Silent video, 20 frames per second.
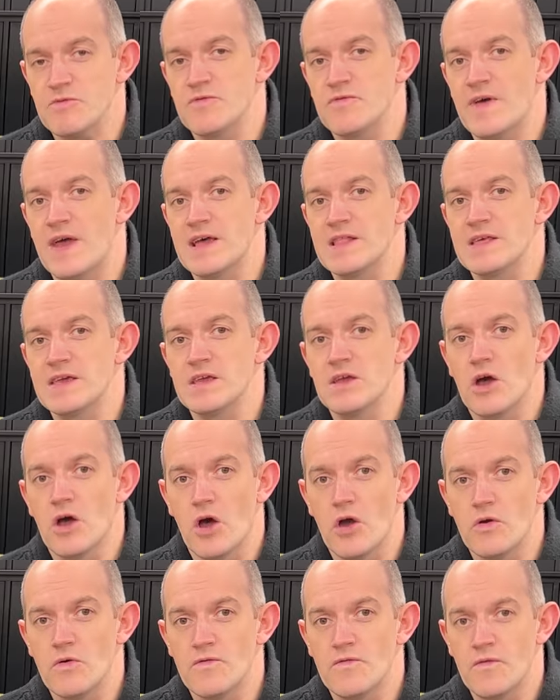Fairlie
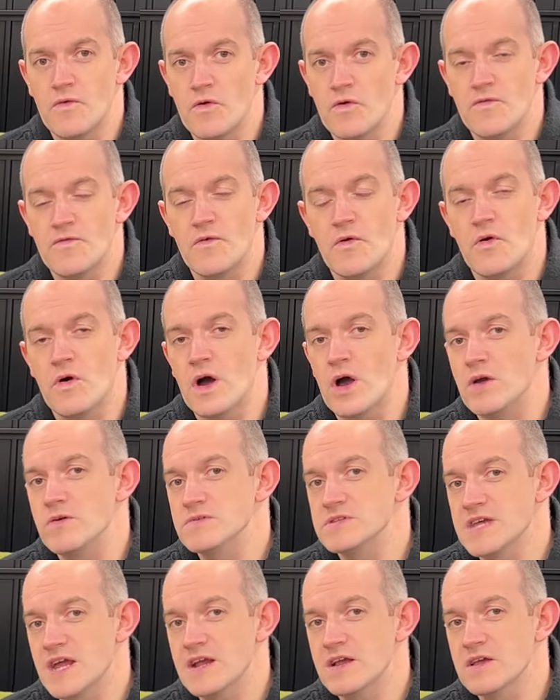oh four forty
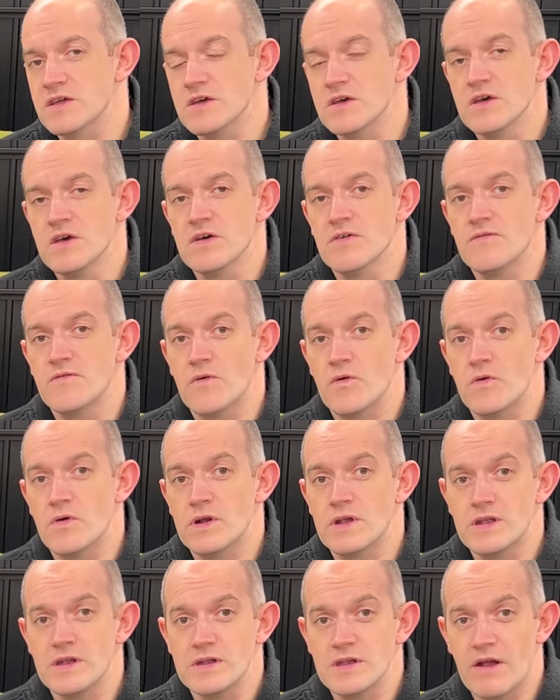tank for
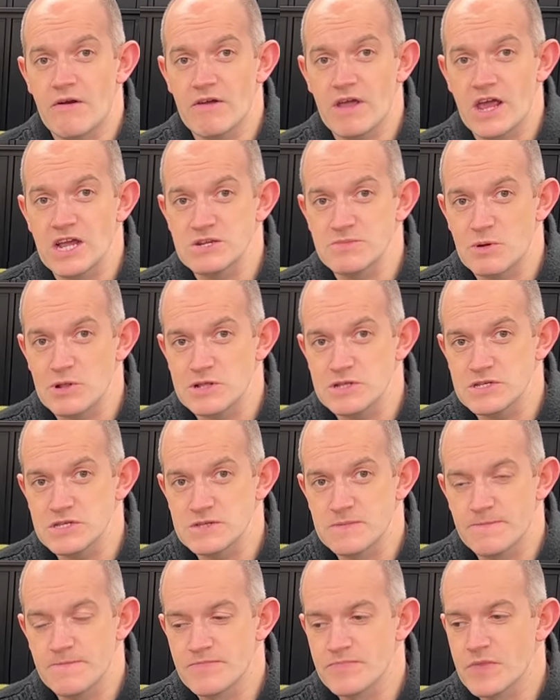narrow gauge
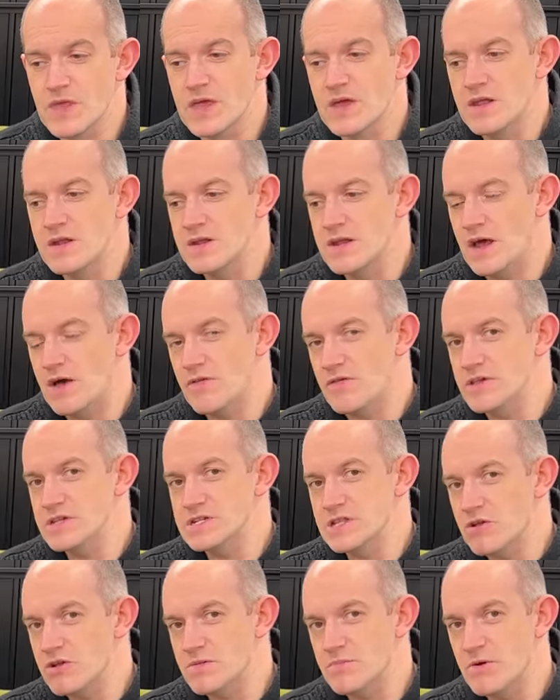modellers. Now these
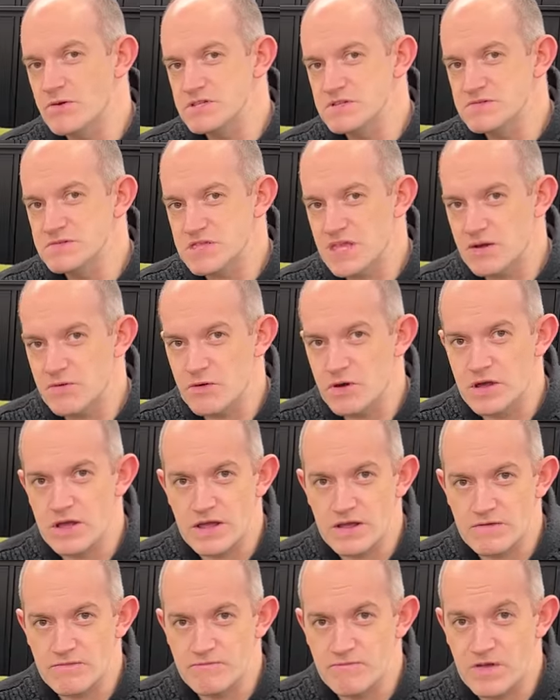locomotives, they were
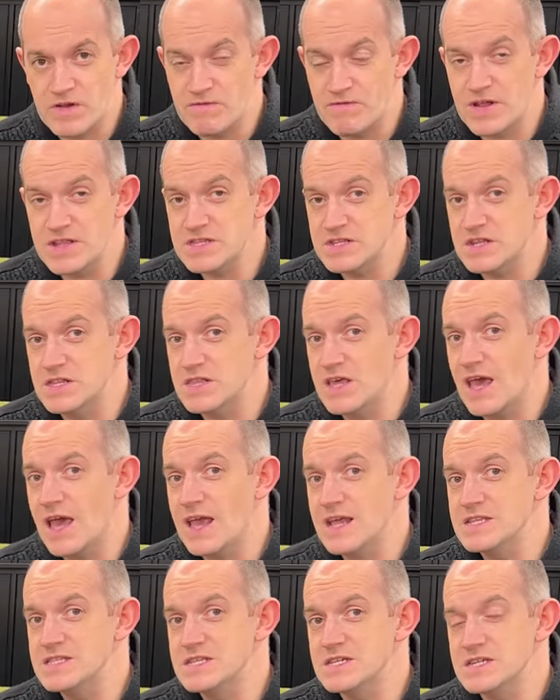invented in the
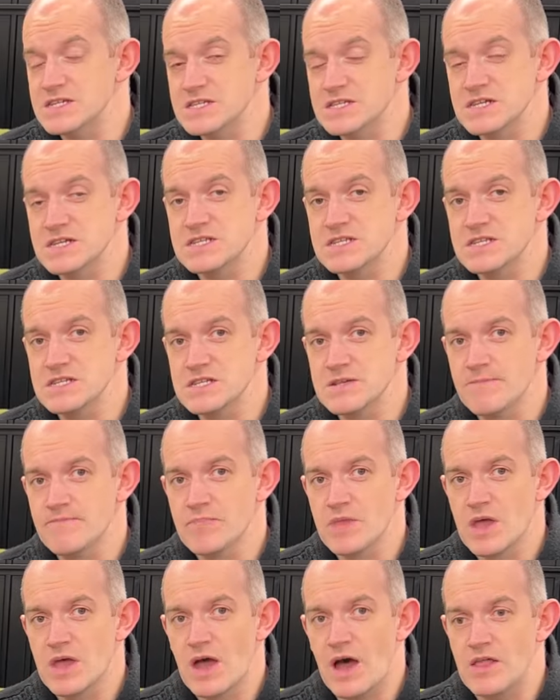eighteen sixties,
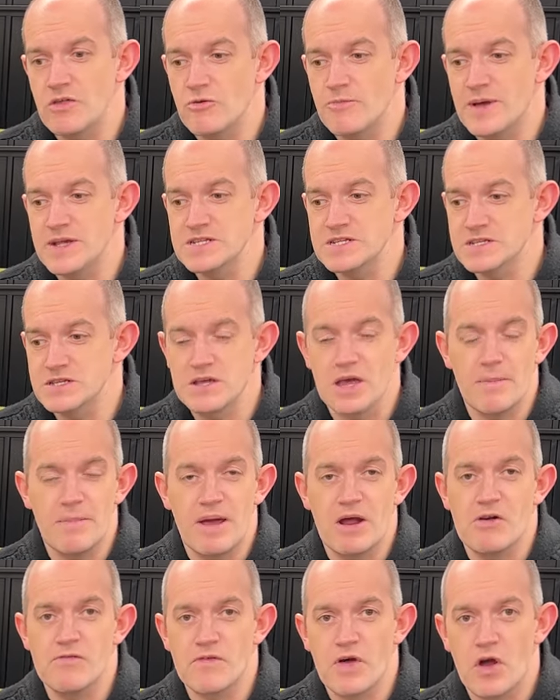and they were basically a
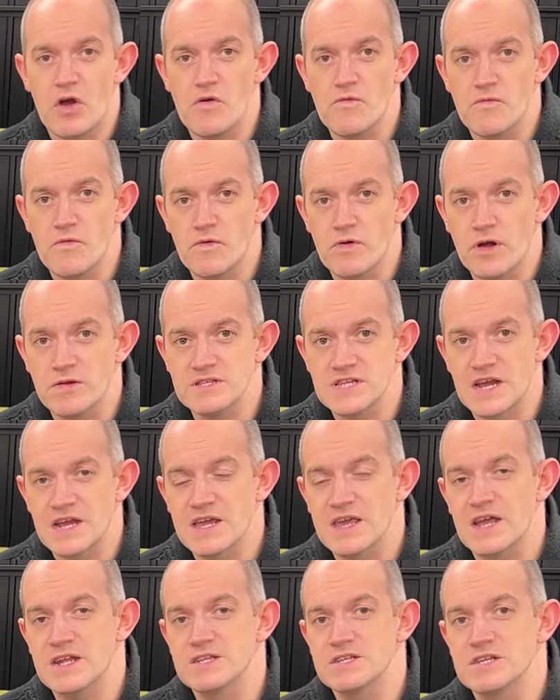pair of oh four oh
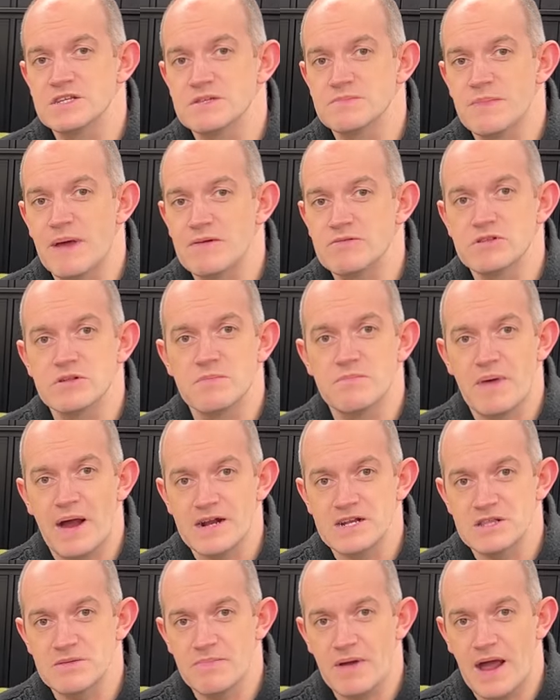tank engines mounted
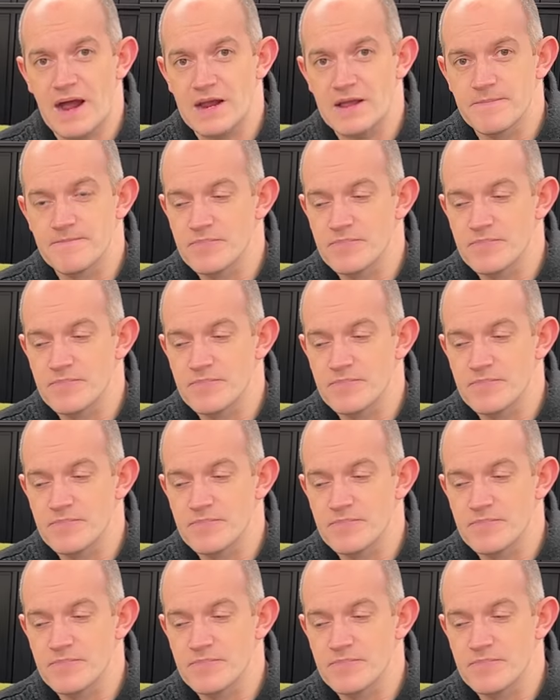back to back.